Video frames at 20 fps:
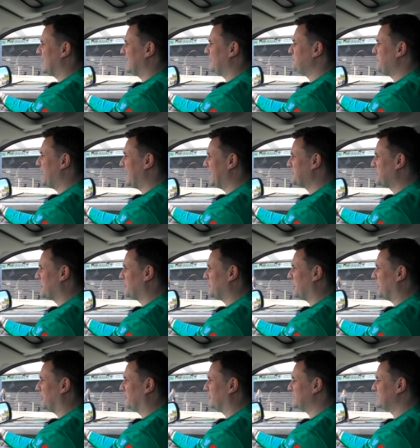minimum
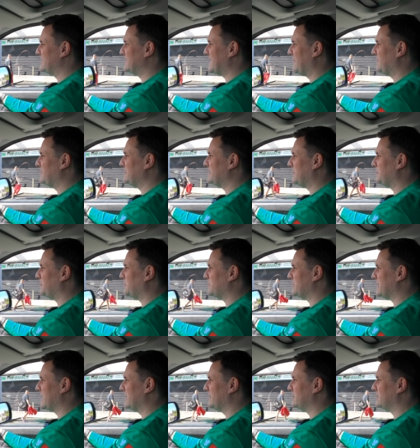of a
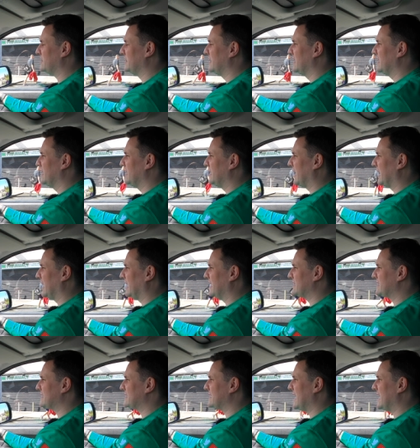70%
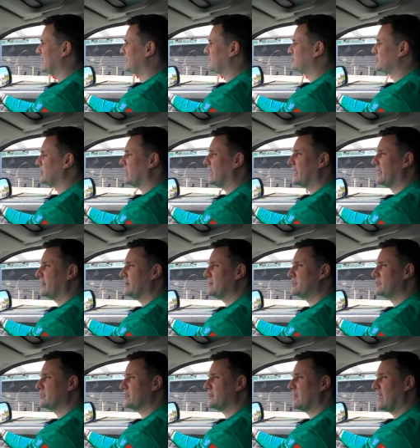state of
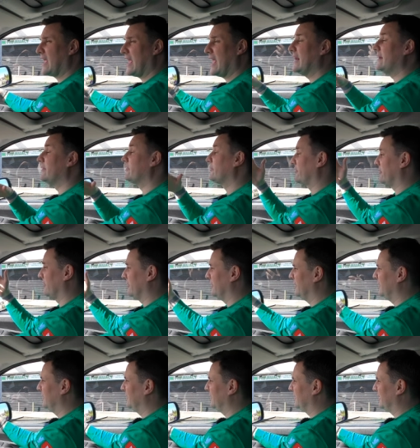charge health
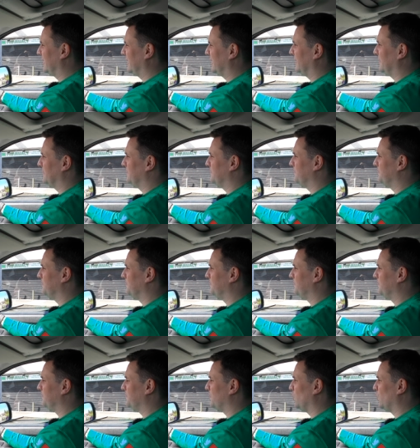
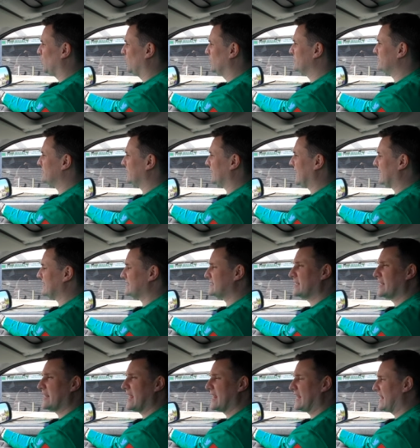once it gets
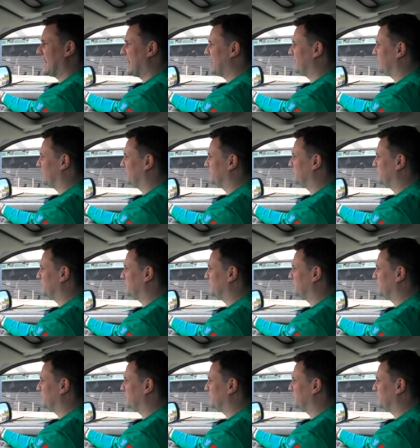to that level.